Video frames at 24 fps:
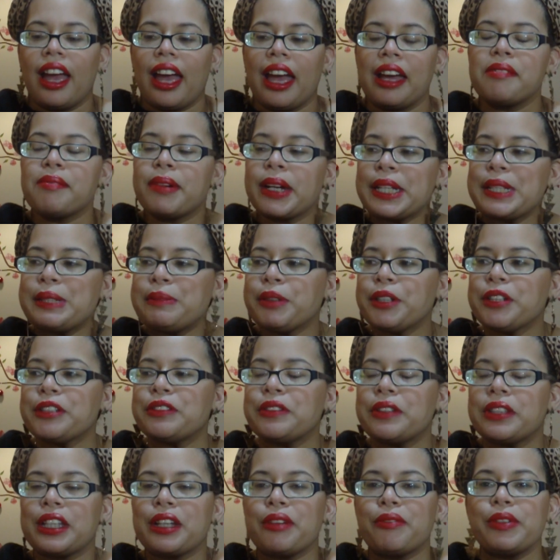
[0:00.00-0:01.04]
And my
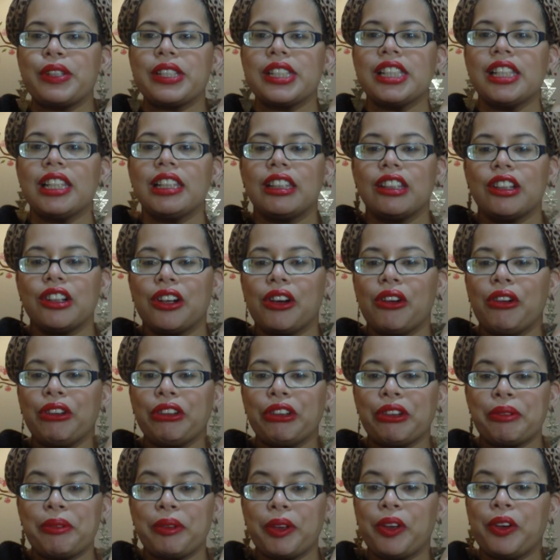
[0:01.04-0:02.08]
experience with them is that they'll go a
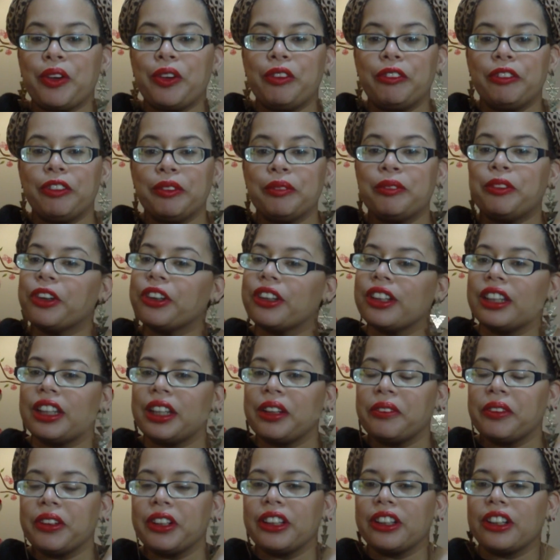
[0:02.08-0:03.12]
little bit over more than
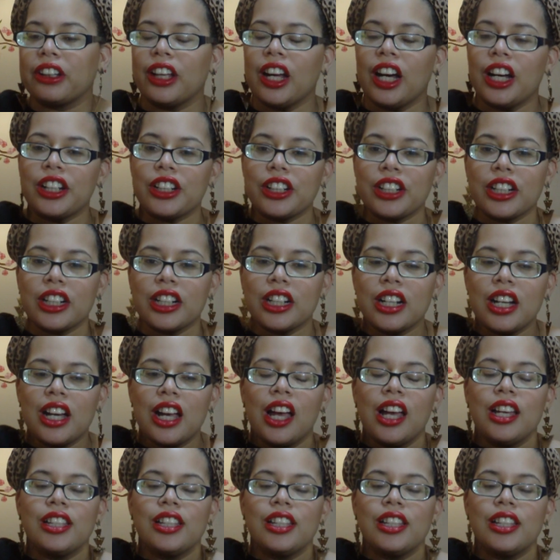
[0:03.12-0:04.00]
they will a little under.